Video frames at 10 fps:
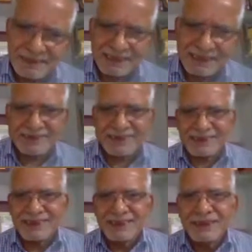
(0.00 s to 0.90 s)

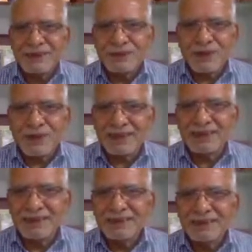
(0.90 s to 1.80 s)
methods
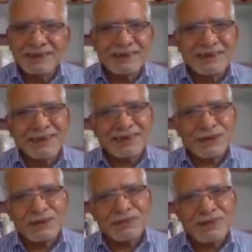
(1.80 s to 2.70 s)
while the results
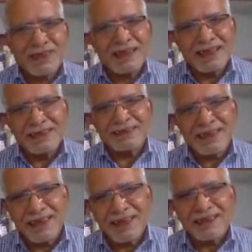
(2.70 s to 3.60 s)
so far as
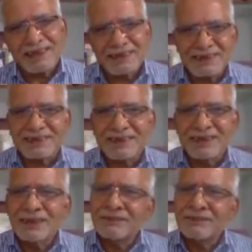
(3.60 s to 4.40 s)
they are concerned